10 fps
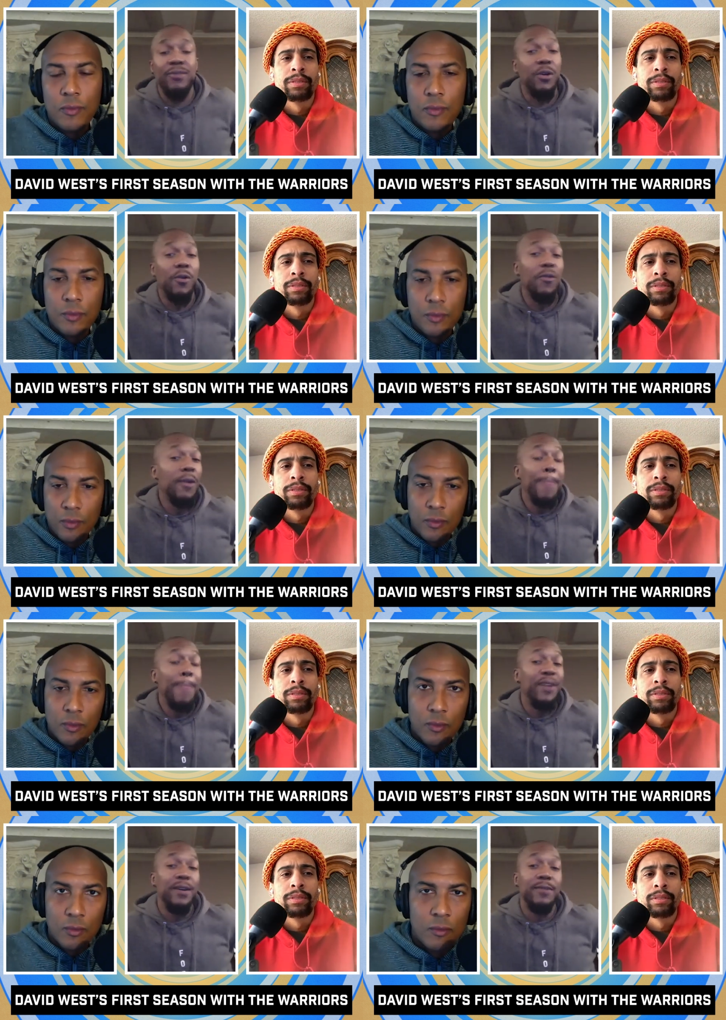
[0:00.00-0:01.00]
Speaker 1: So
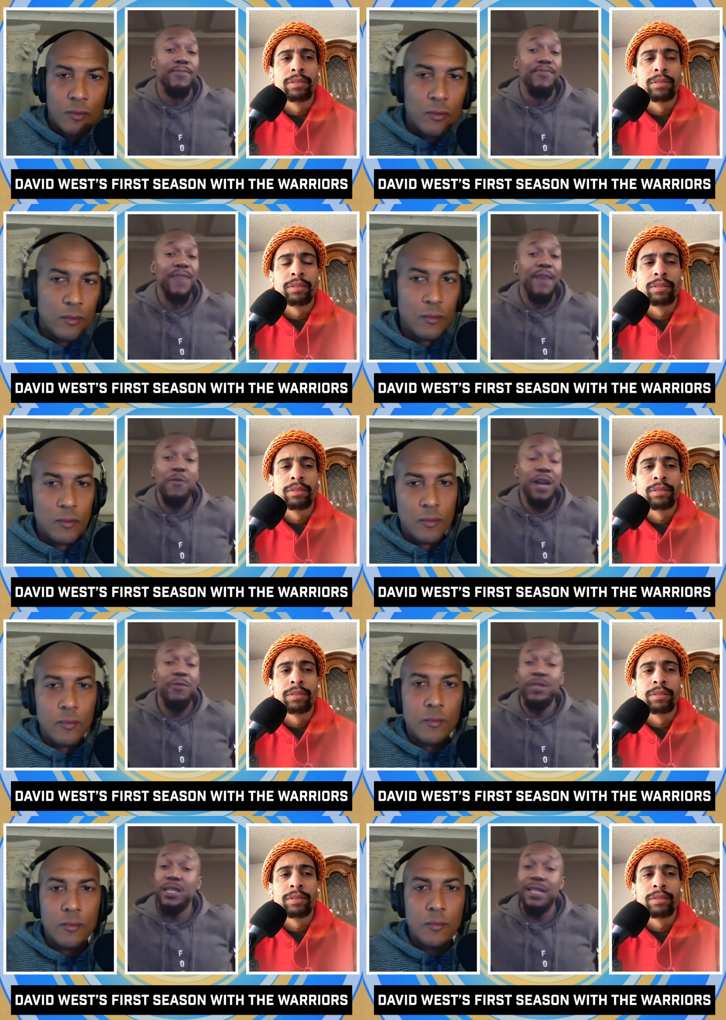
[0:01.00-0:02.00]
um, everybody
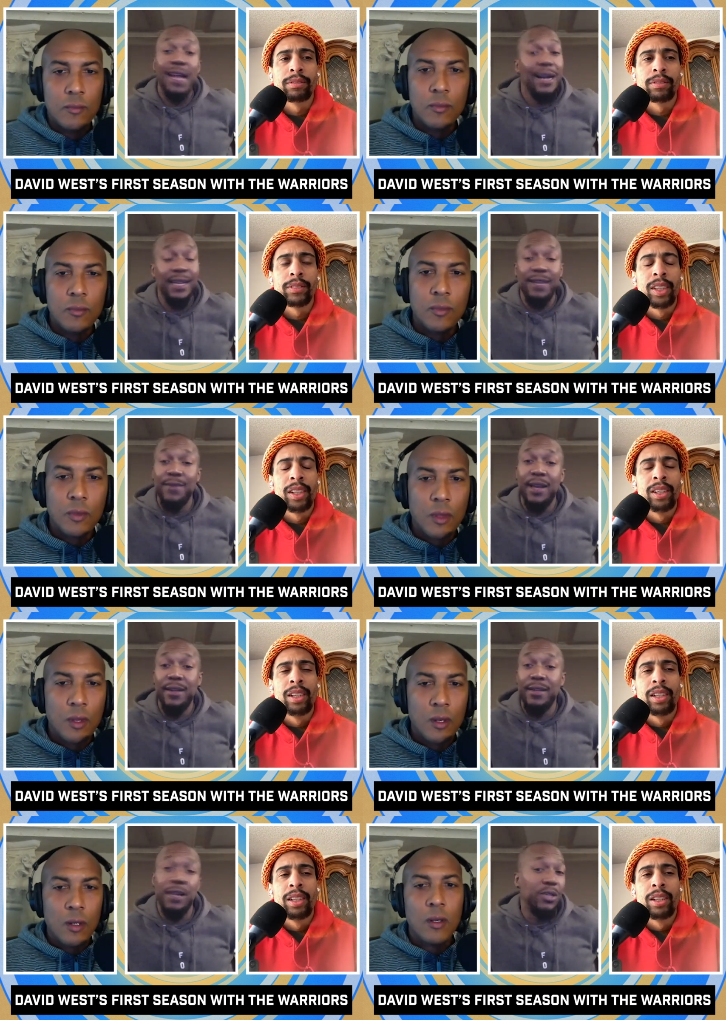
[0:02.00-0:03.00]
was just locked in,
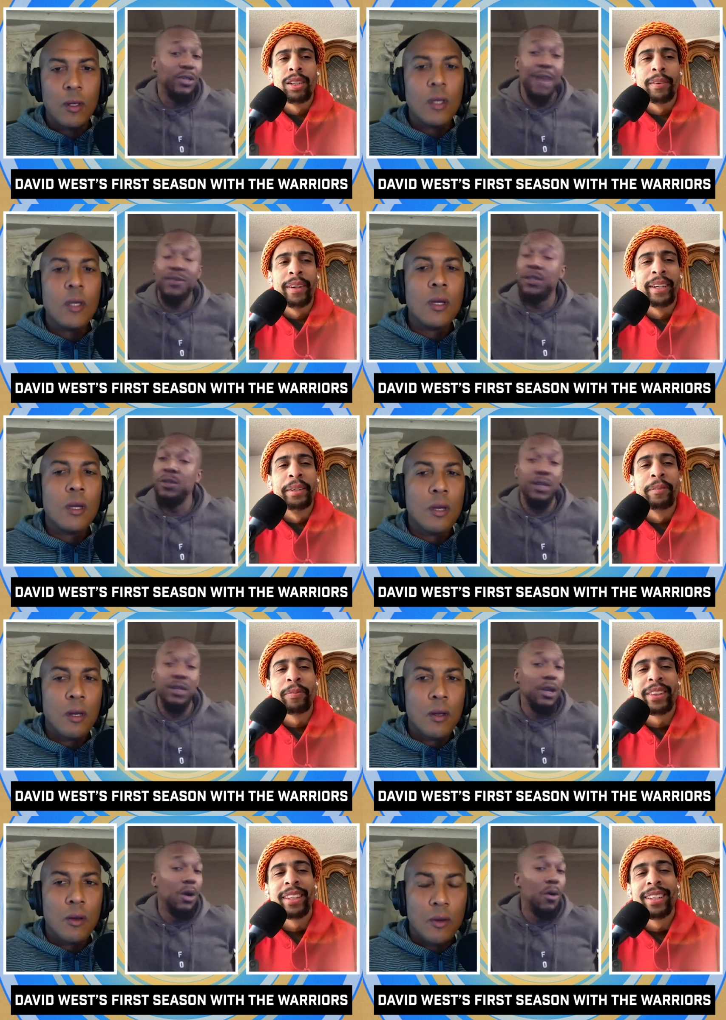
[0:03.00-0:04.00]
man. There was absolutely
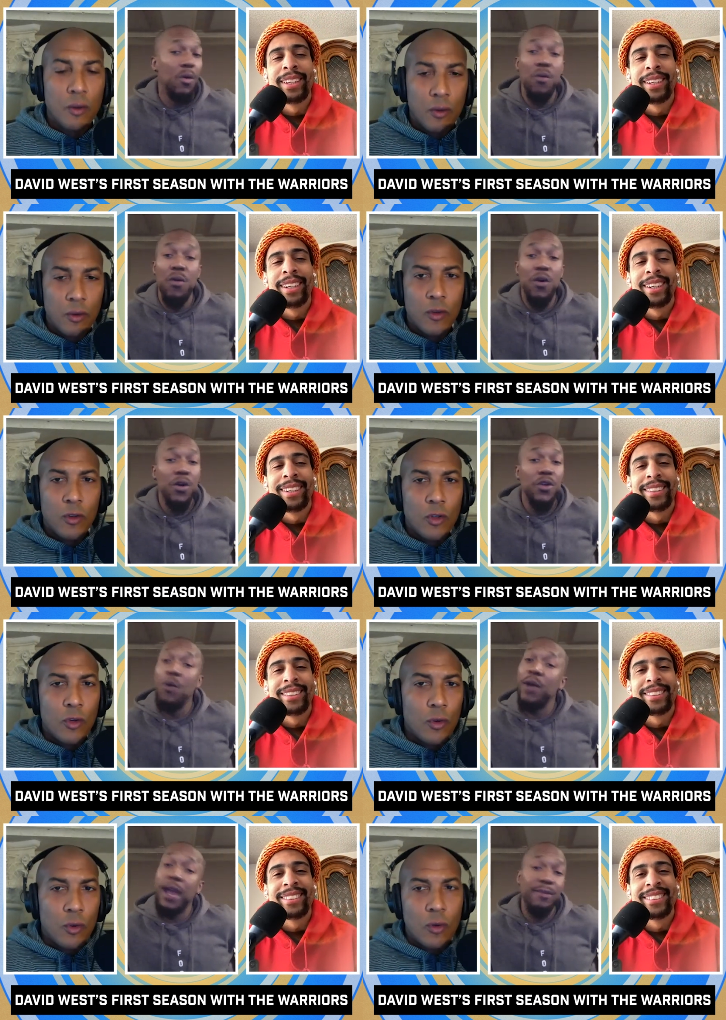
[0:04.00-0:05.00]
Wait. no
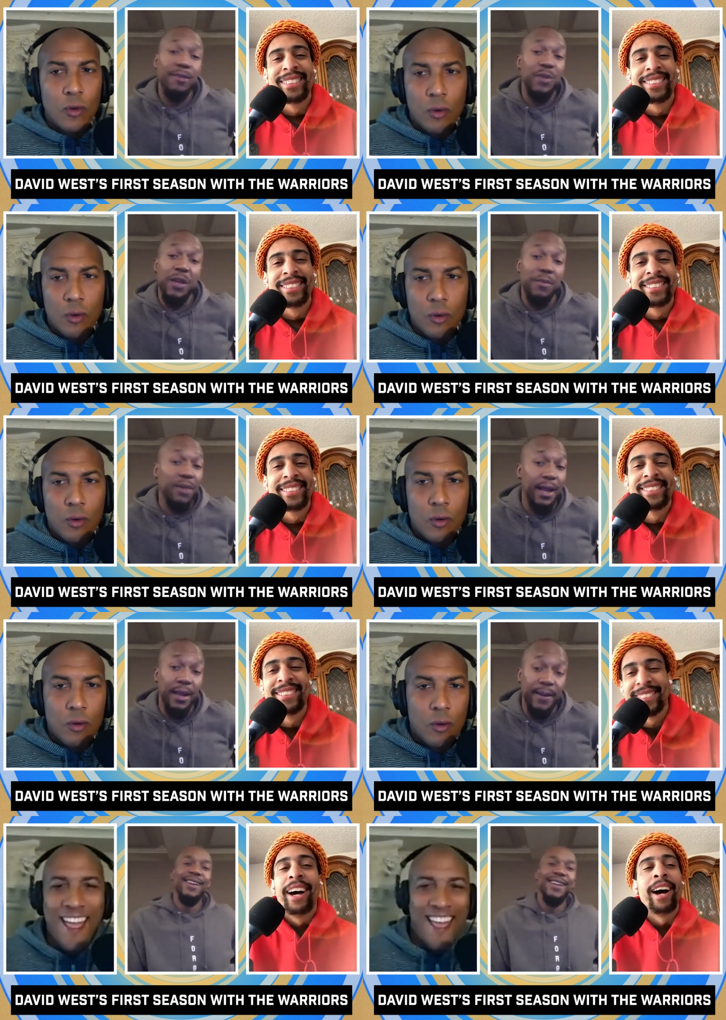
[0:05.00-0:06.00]
no games being
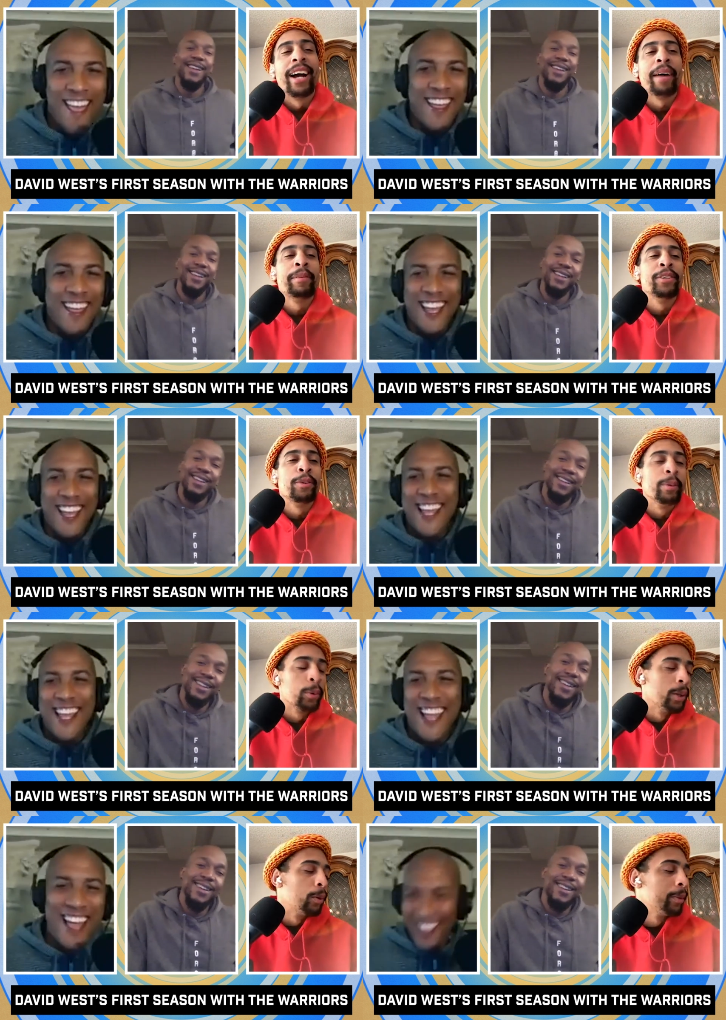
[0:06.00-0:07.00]
played.
Speaker 2: All right, I'm gonna need you to be
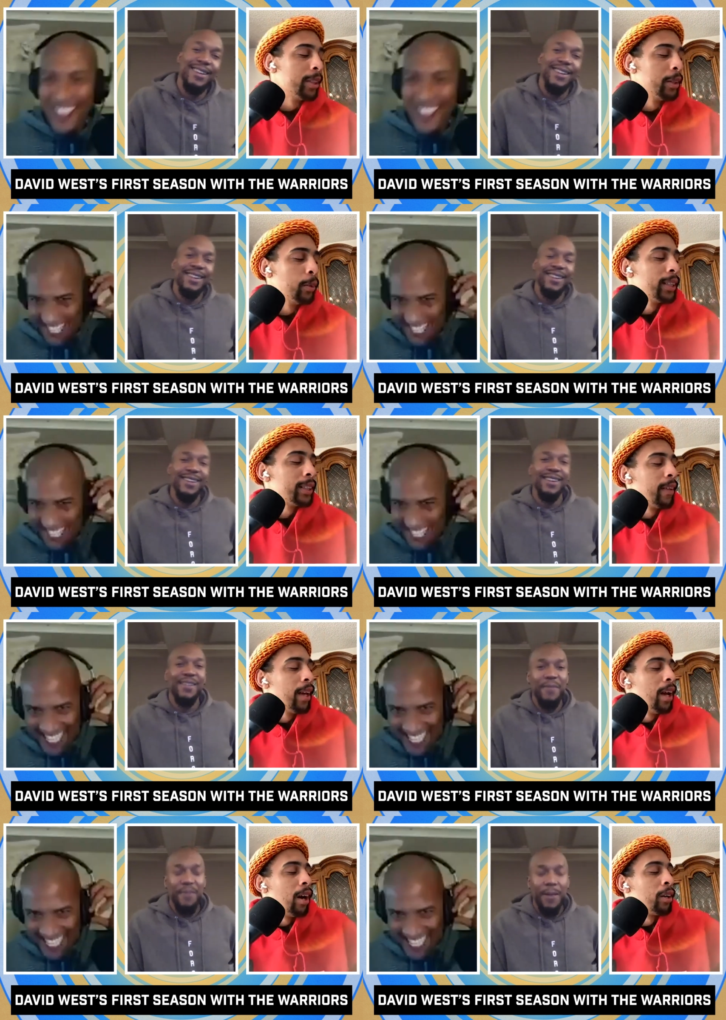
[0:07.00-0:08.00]
real with me, D West.
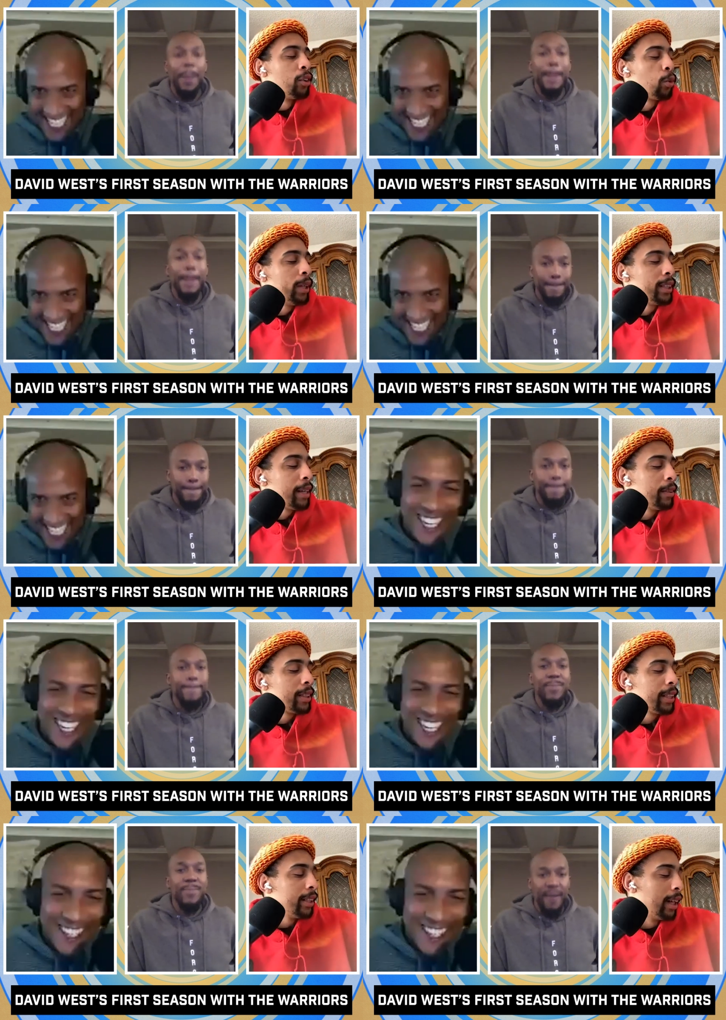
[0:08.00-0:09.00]
On the
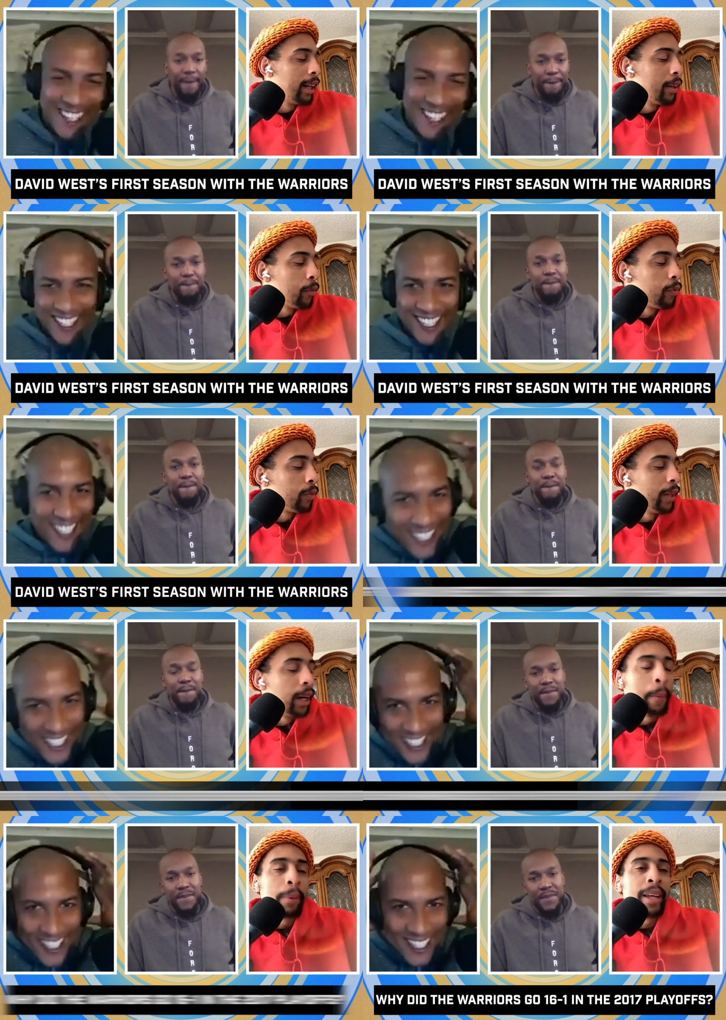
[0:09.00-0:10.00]
2017 uh,
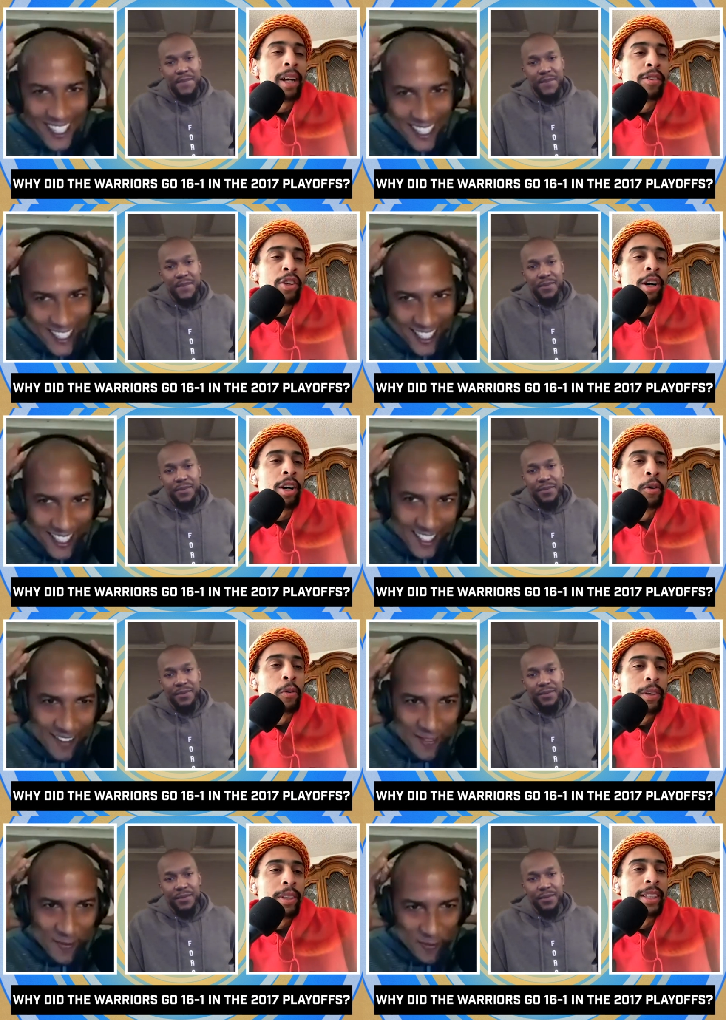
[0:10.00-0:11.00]
uh, playoffs, y'all
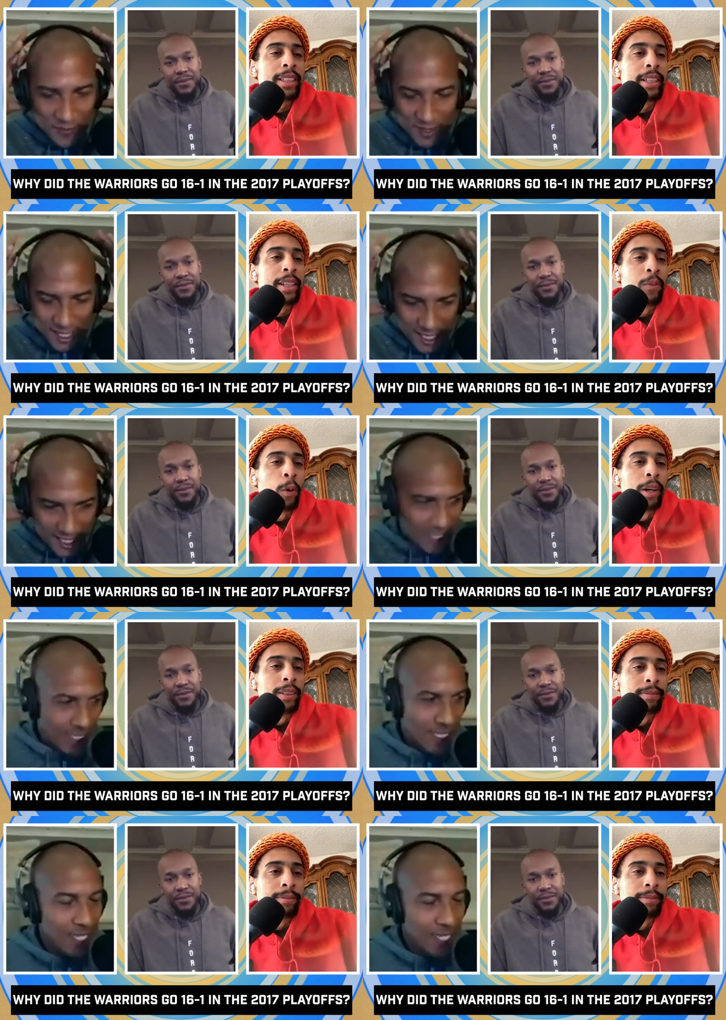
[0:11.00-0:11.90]
go 16 and one,